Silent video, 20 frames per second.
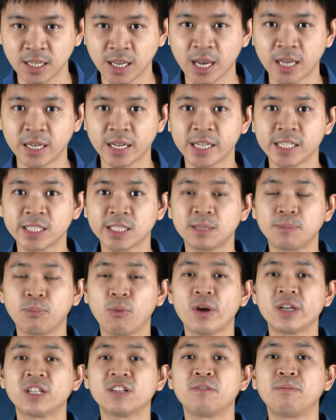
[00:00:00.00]
And that's the
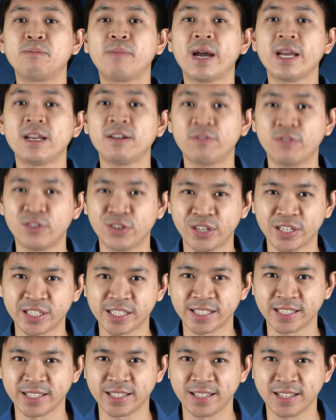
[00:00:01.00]
point of
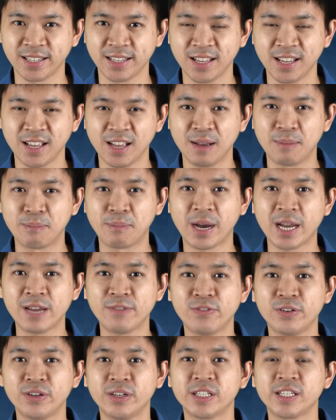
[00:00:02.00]
mindfulness.
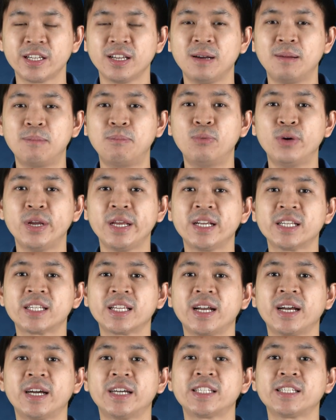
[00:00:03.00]
Mindfulness brings
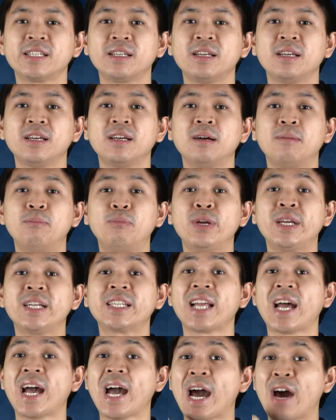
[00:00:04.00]

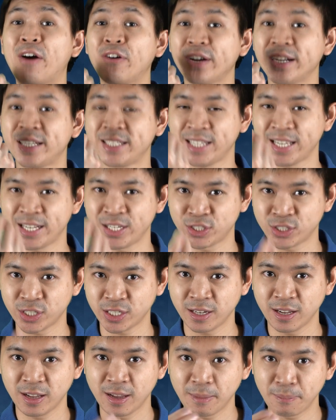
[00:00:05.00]
our
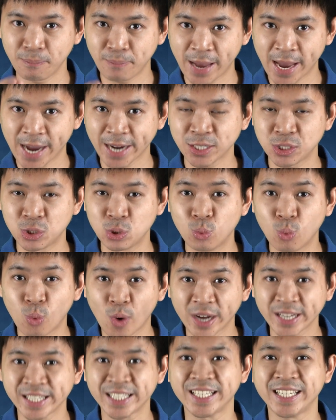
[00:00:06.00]
attention back to
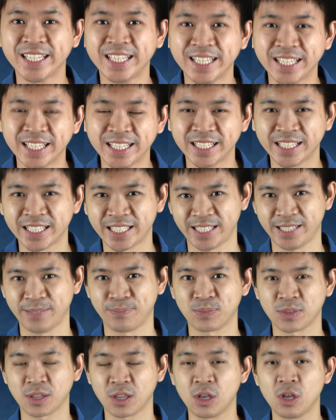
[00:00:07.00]
what is,
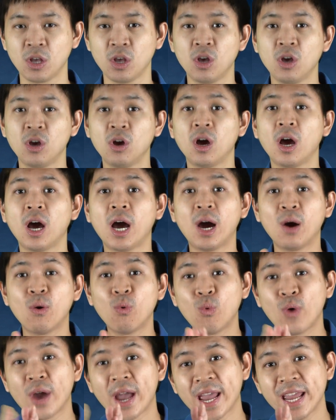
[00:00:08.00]

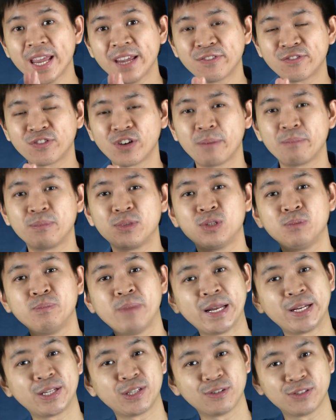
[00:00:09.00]
away from
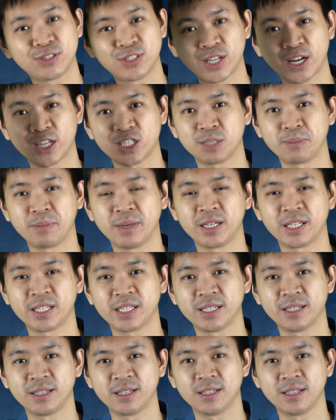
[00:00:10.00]
mental judgments,